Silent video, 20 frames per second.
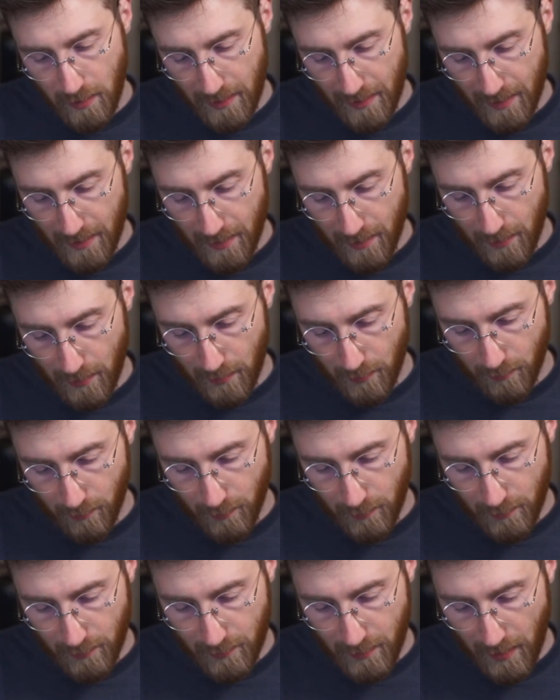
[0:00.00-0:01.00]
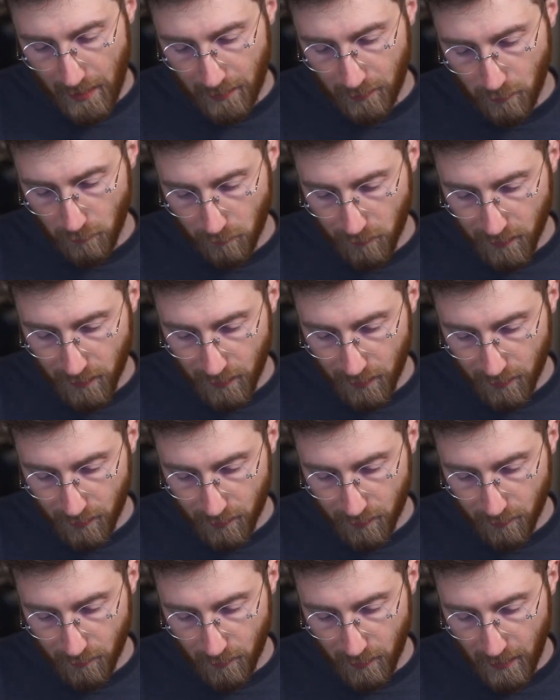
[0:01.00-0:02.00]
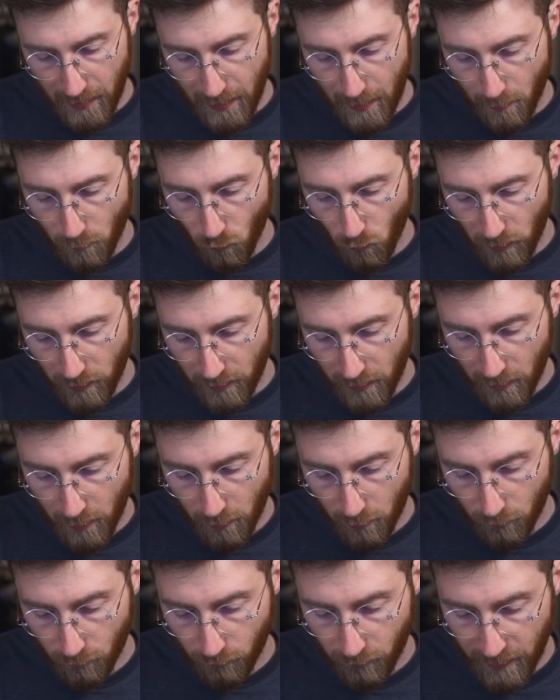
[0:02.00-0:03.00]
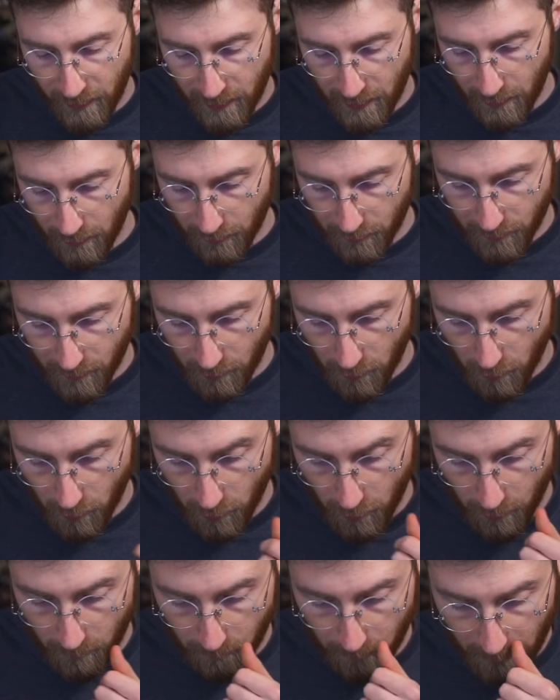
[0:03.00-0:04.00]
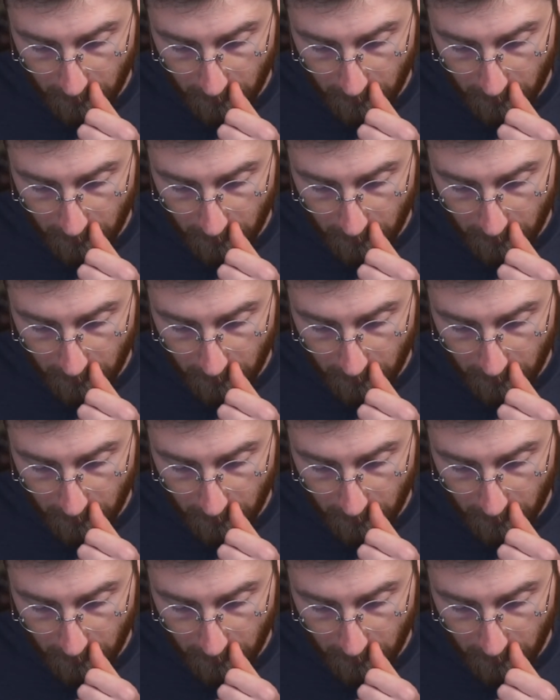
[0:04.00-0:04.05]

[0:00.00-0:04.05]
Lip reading: a diagnosis and what the ingredients are,